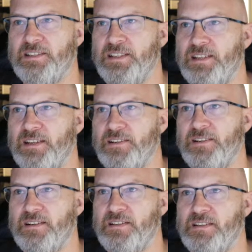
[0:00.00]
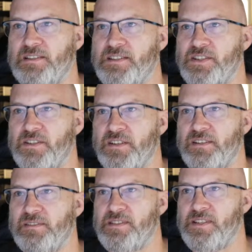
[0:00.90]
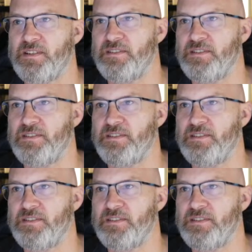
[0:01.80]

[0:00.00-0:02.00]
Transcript: It's got, so